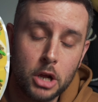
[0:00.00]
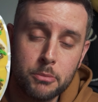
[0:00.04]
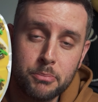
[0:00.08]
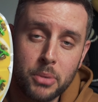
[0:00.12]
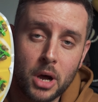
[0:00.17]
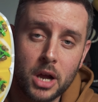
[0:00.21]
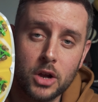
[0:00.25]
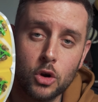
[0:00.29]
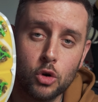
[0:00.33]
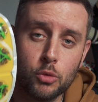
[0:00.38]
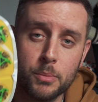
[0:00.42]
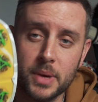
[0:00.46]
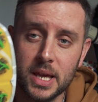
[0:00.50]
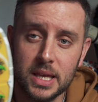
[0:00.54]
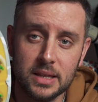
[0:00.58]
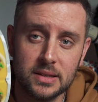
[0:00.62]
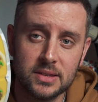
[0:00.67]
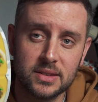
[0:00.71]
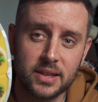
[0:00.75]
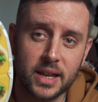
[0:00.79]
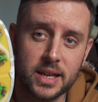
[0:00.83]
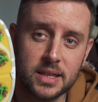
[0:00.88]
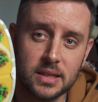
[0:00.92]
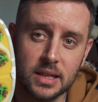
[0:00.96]
by all
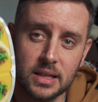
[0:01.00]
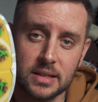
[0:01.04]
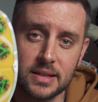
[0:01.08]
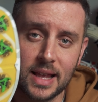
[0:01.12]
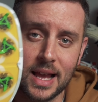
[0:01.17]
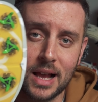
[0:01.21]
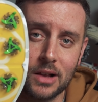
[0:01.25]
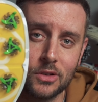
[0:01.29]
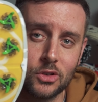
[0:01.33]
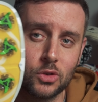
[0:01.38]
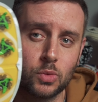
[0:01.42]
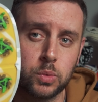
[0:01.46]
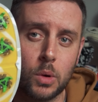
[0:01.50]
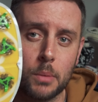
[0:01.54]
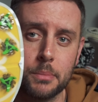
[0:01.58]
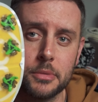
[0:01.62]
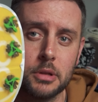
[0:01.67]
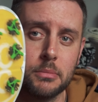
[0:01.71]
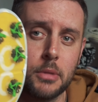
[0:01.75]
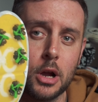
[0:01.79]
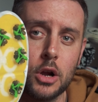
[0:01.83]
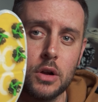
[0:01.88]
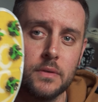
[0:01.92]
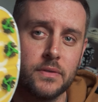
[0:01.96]
means take these out, swap
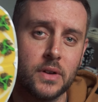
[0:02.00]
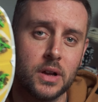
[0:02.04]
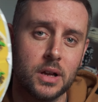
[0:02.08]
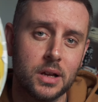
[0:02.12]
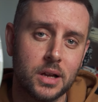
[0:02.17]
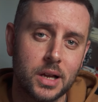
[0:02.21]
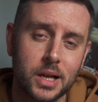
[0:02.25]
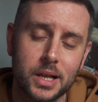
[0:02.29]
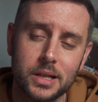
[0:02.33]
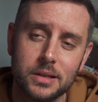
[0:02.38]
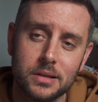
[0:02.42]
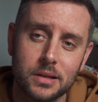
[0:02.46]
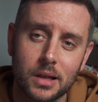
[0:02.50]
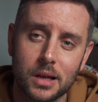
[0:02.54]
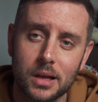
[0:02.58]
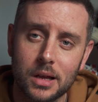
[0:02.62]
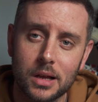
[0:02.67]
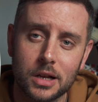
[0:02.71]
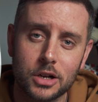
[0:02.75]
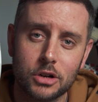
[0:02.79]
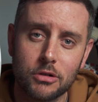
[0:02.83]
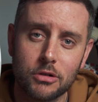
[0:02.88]
them over, and